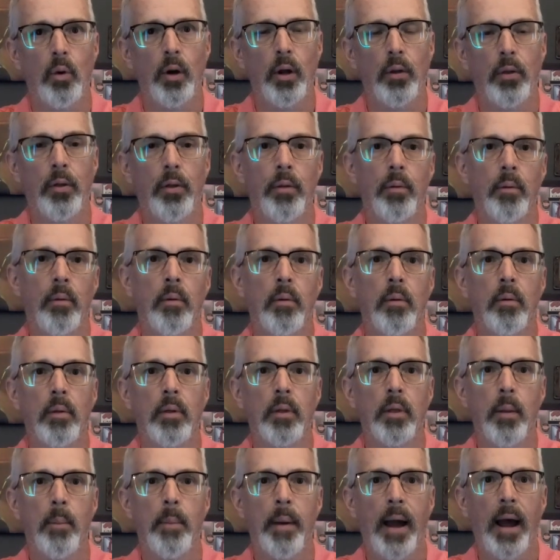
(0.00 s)
with
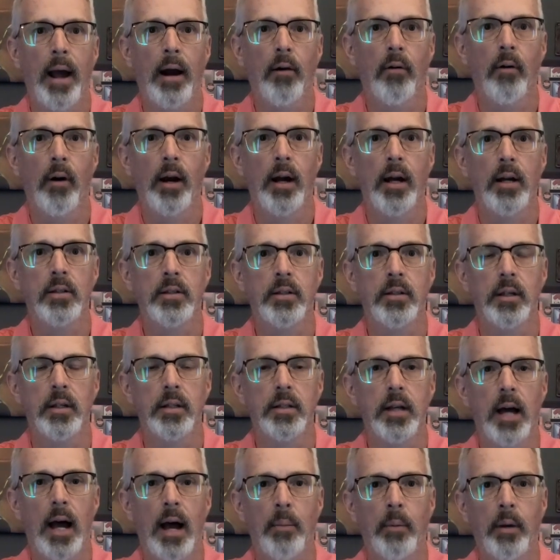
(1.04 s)
the backrest
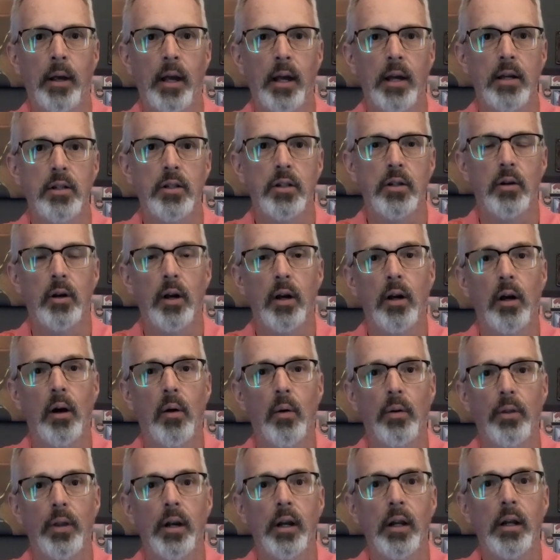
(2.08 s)
and top case, you could
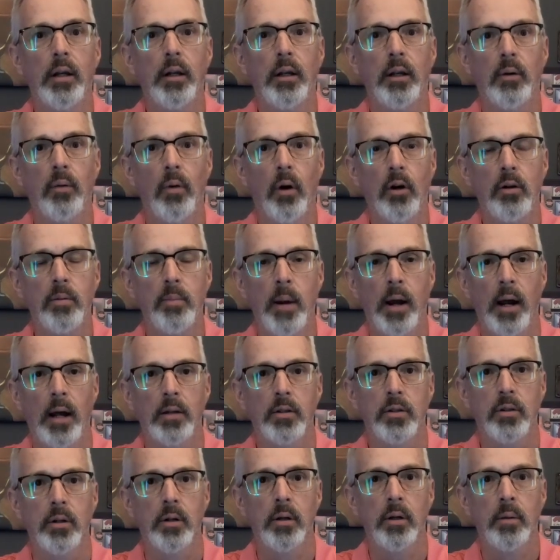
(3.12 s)
go with an Indian
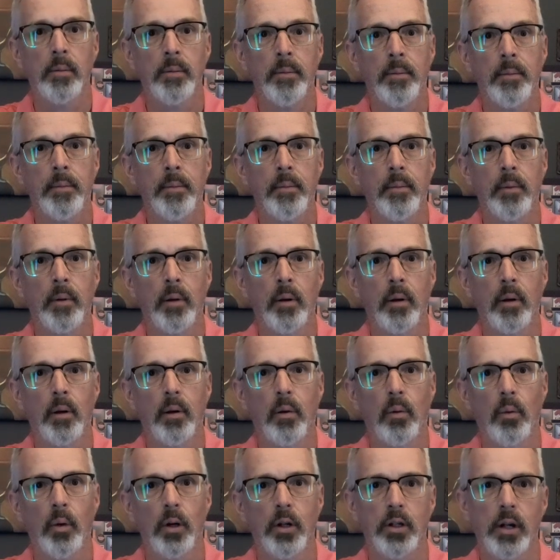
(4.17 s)
Roadmaster,
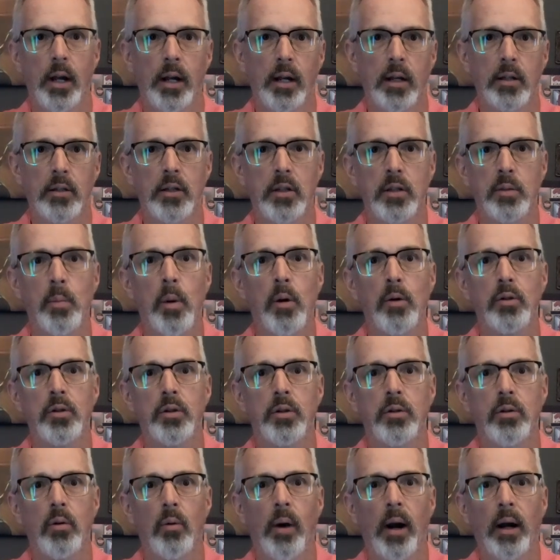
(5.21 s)
which I guess is
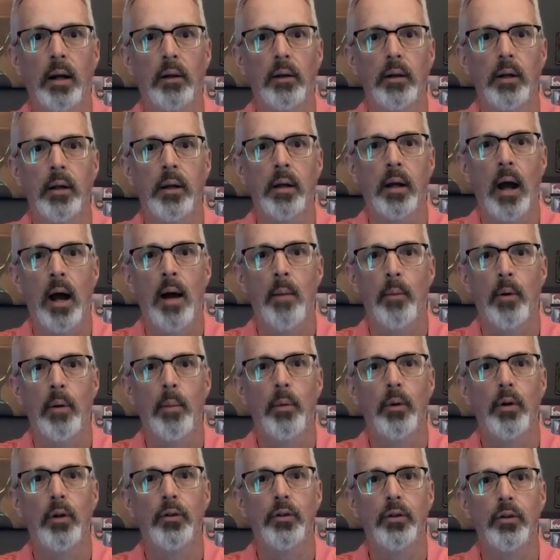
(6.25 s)
most directly
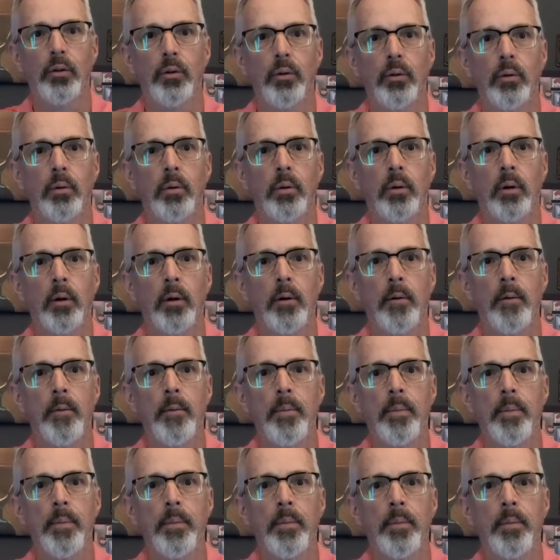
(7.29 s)
comparable to
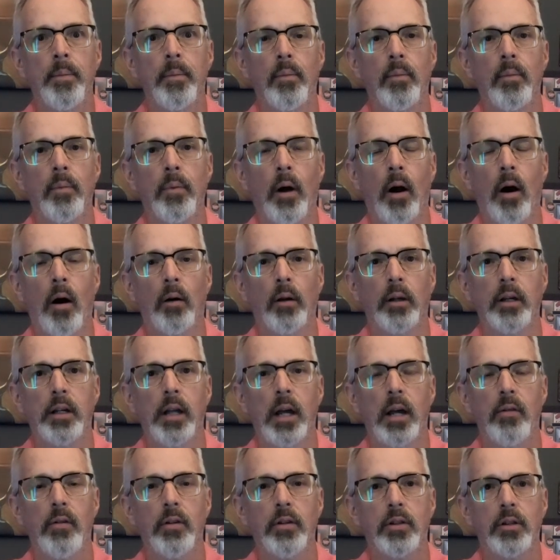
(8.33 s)
the
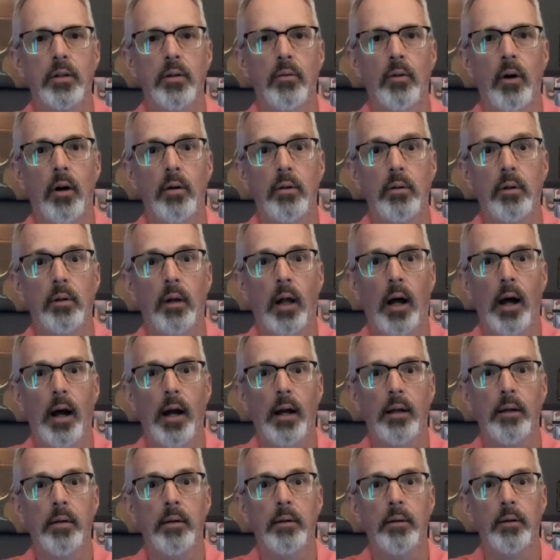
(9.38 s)
Harley-Davidson Road
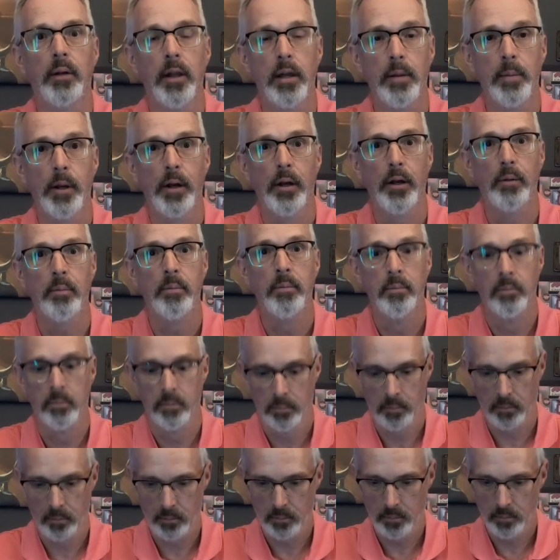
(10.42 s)
Glide Limited.
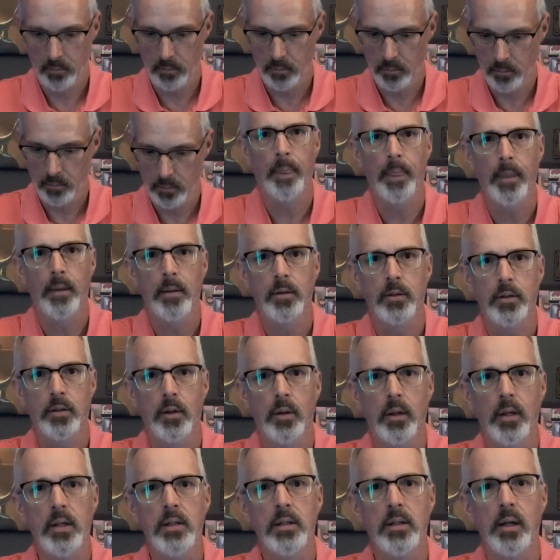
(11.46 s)

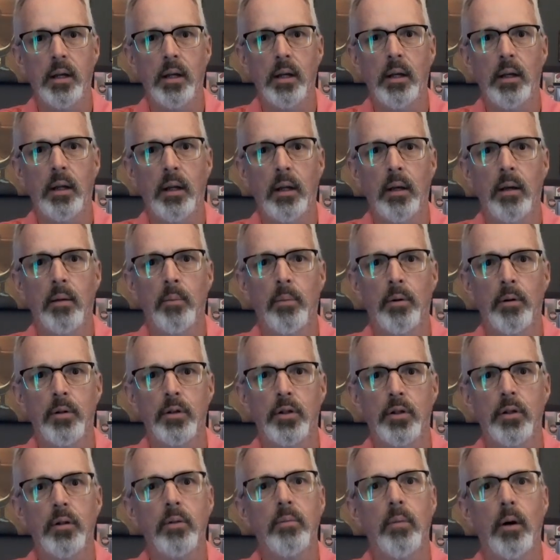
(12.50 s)
So these Indian
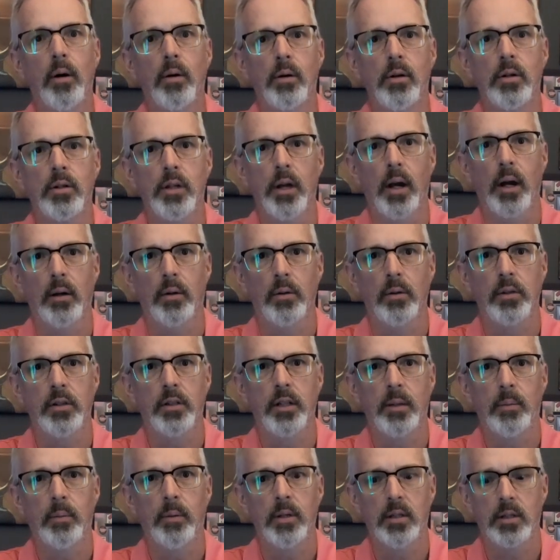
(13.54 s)
Pursuit motorcycles
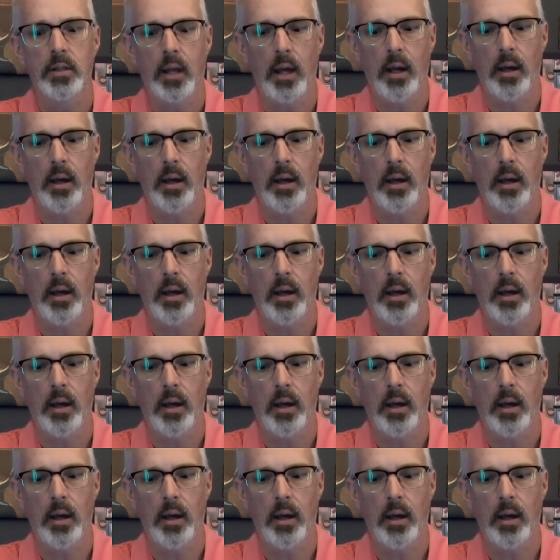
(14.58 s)
tip the